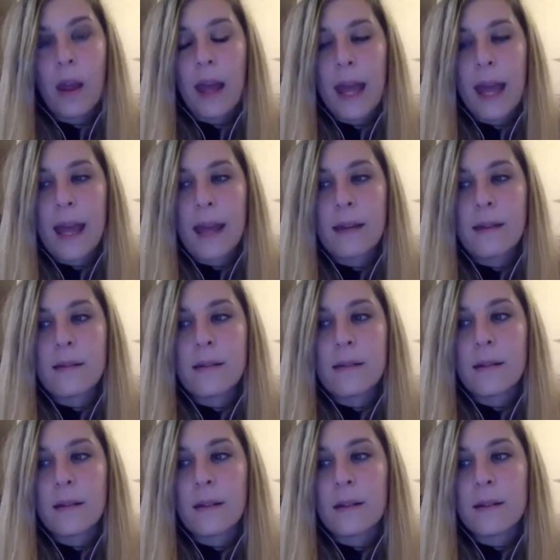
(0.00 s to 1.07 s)
And
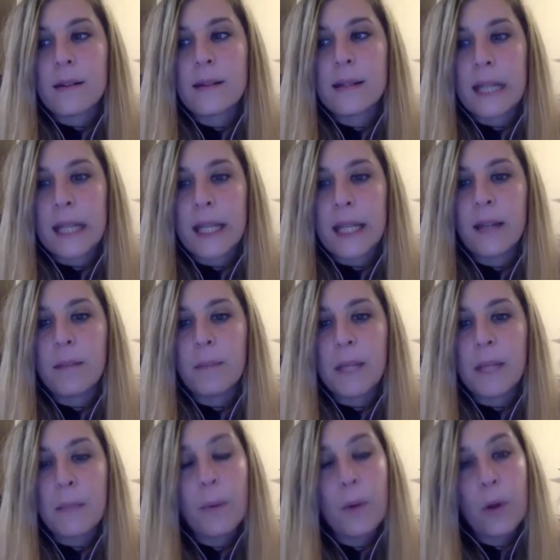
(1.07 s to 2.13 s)
seeing
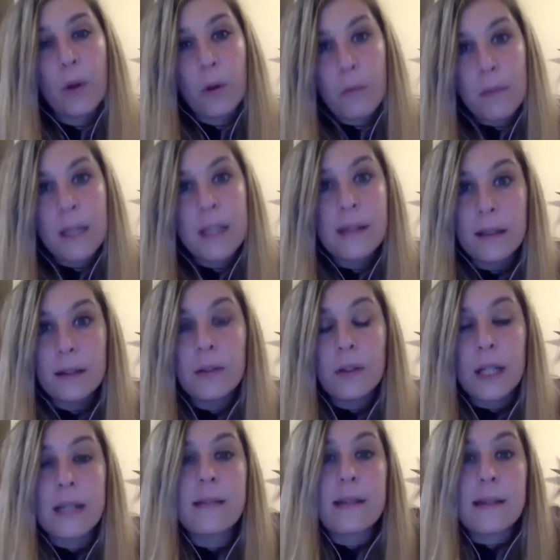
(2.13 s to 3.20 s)
people committed to
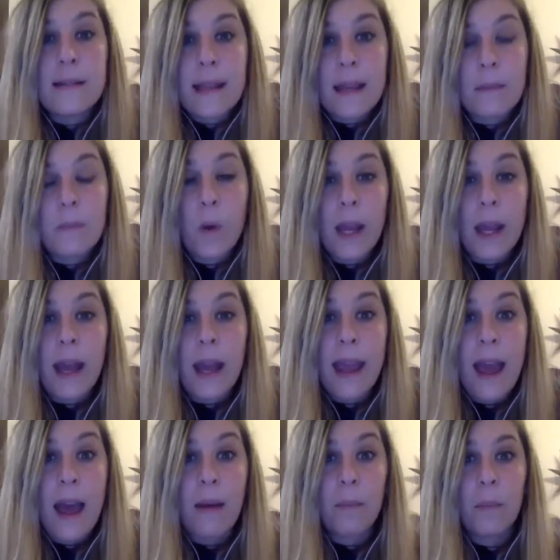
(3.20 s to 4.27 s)
this the same way I
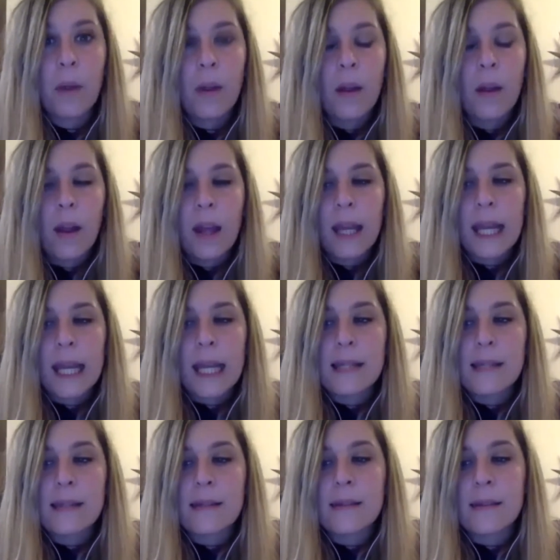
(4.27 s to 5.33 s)
am,
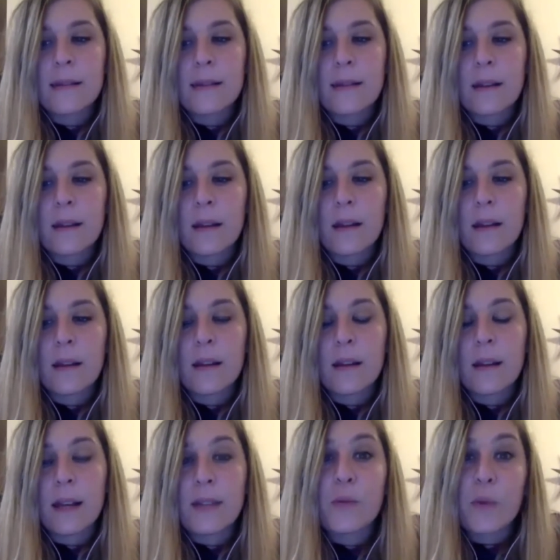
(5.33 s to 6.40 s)
it's